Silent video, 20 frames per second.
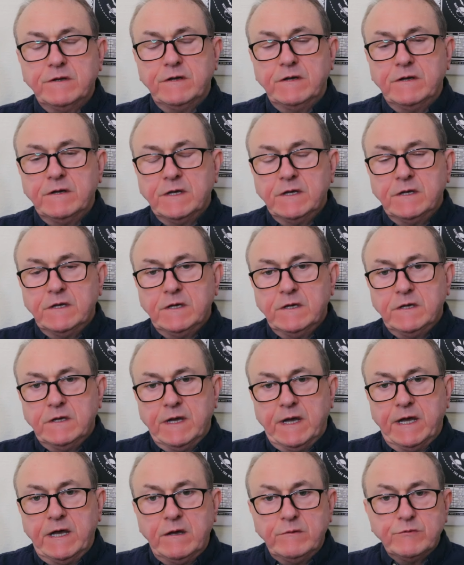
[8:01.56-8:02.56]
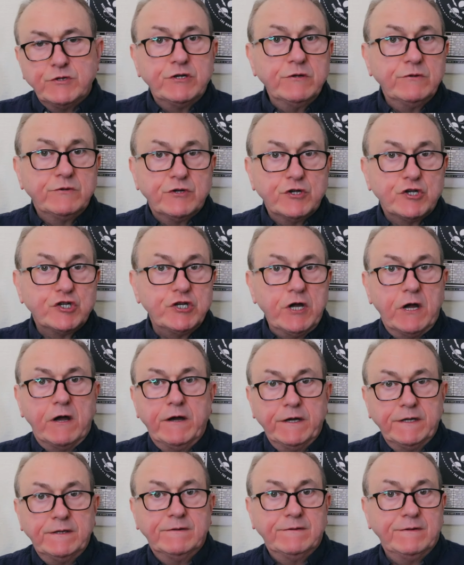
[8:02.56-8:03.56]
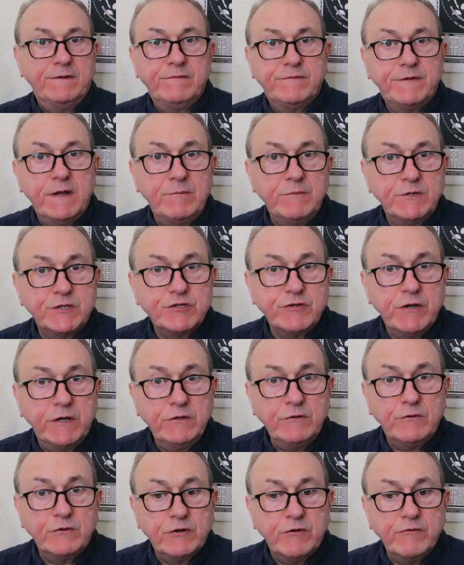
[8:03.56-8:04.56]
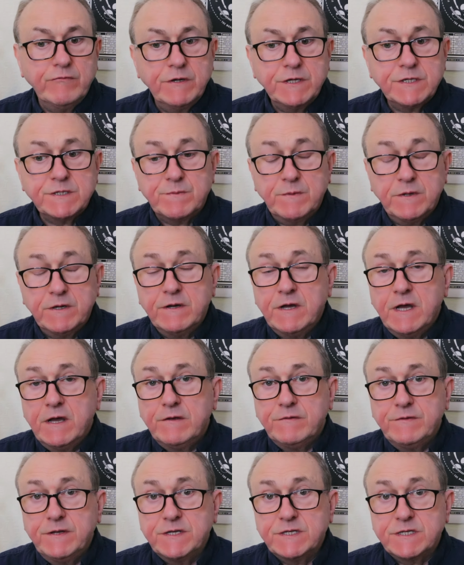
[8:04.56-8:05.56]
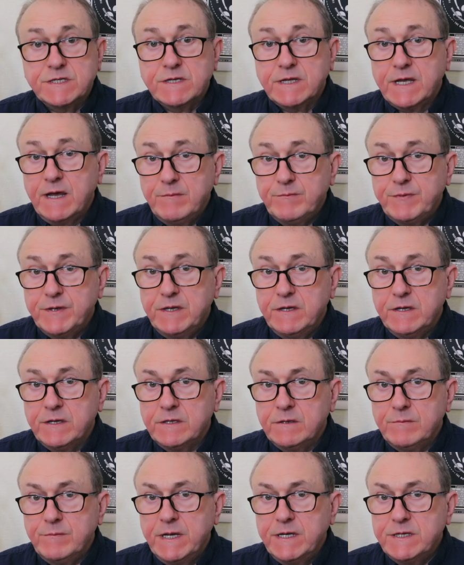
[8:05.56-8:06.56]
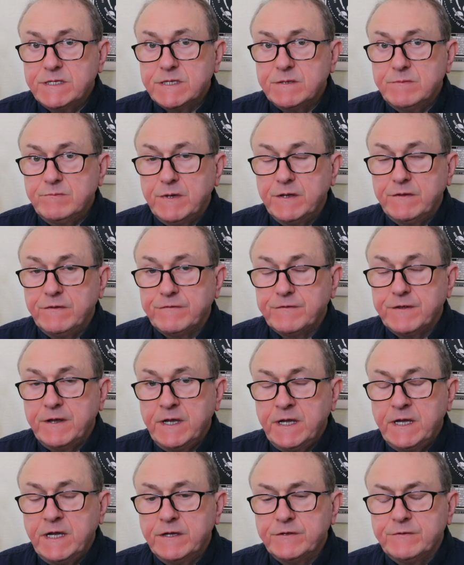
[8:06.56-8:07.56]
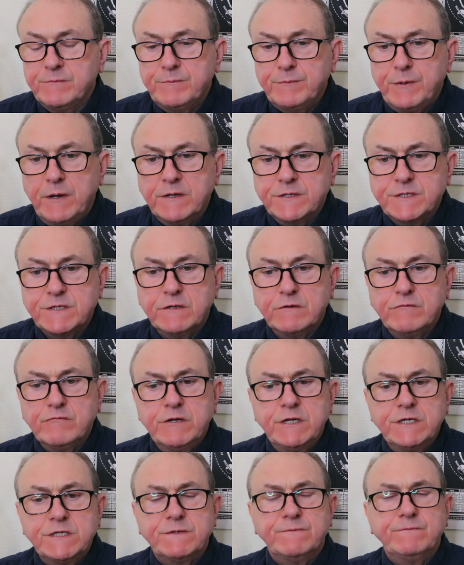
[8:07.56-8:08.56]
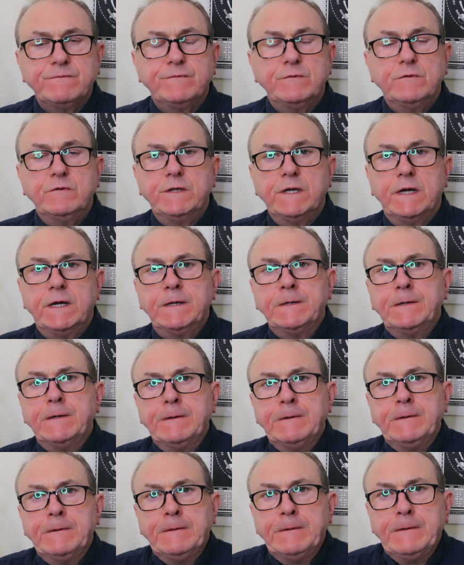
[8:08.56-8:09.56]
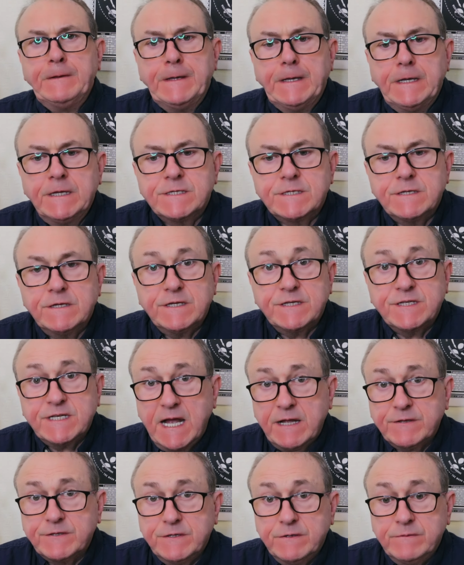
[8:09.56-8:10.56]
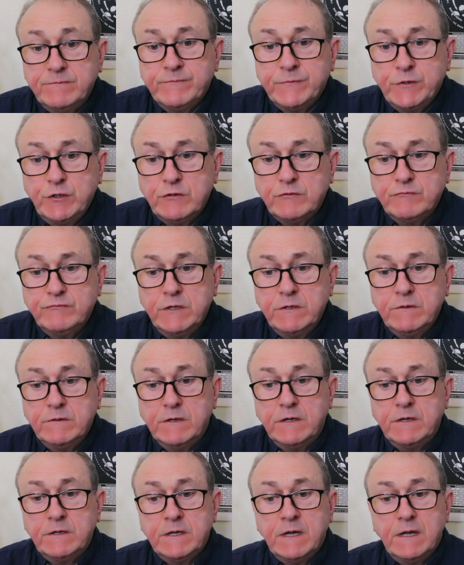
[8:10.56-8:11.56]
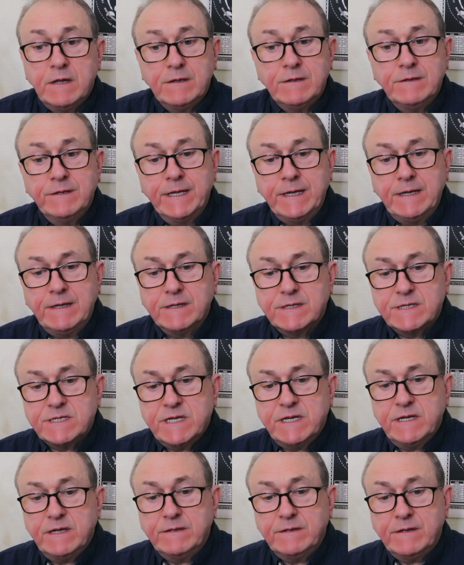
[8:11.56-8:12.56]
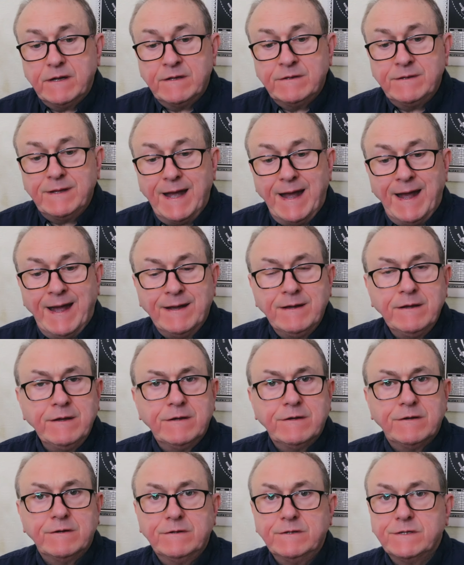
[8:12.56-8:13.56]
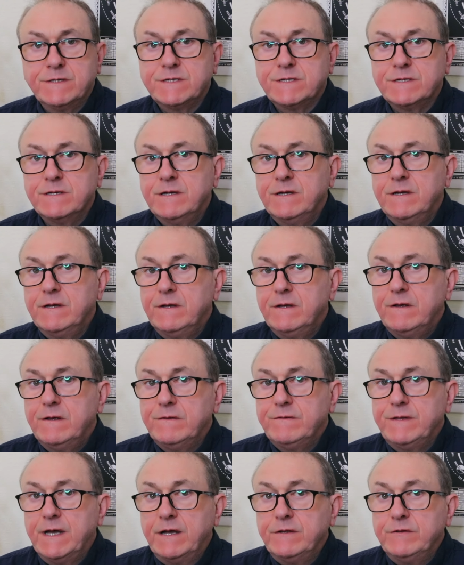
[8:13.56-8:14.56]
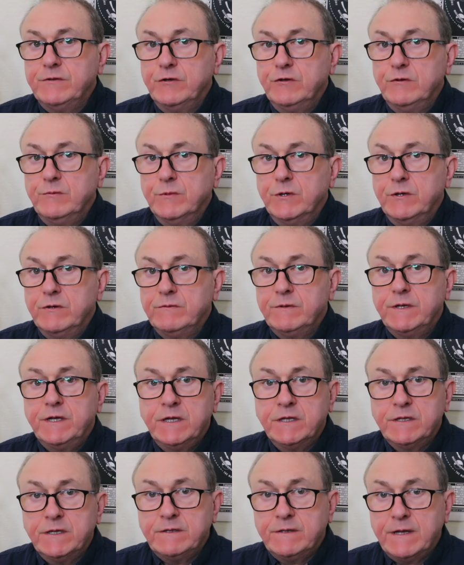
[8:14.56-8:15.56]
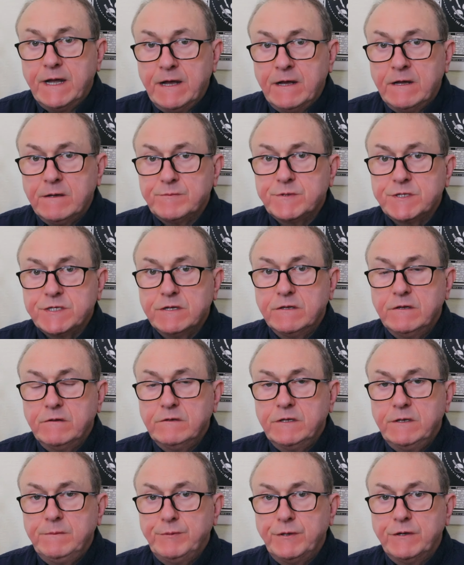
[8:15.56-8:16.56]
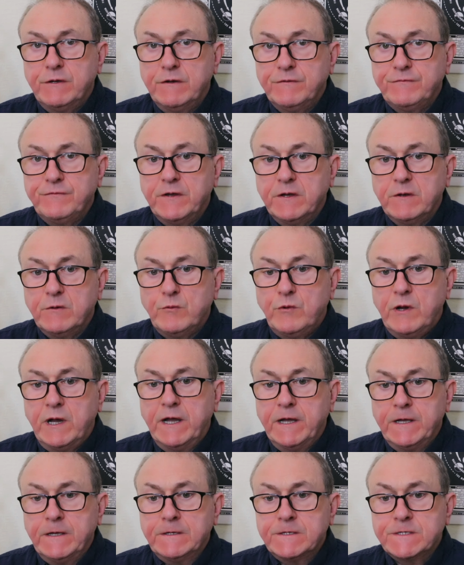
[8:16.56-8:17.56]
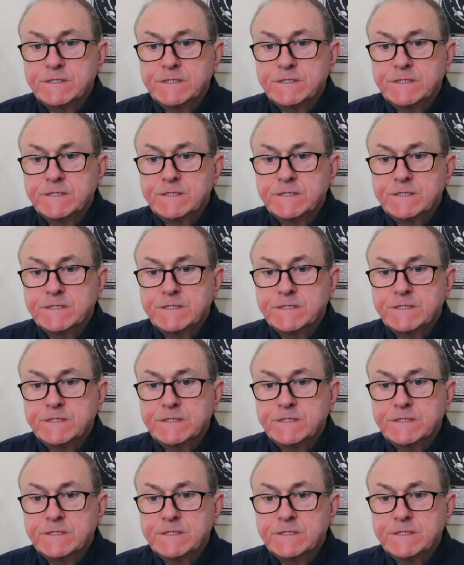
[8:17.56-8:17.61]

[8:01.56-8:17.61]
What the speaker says: that helps you to shine and demonstrate your charisma, this can be an amazing month ahead. And part of the reason for that is that Saturn, your ruler, links in and anchors that new moon in an absolutely perfect way.